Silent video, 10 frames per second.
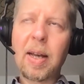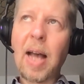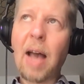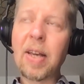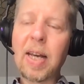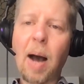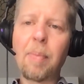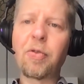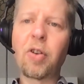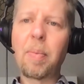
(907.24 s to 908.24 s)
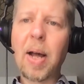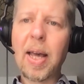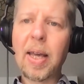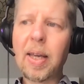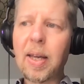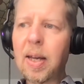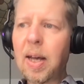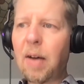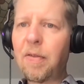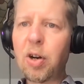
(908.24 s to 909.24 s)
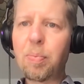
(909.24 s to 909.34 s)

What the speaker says: having come from a very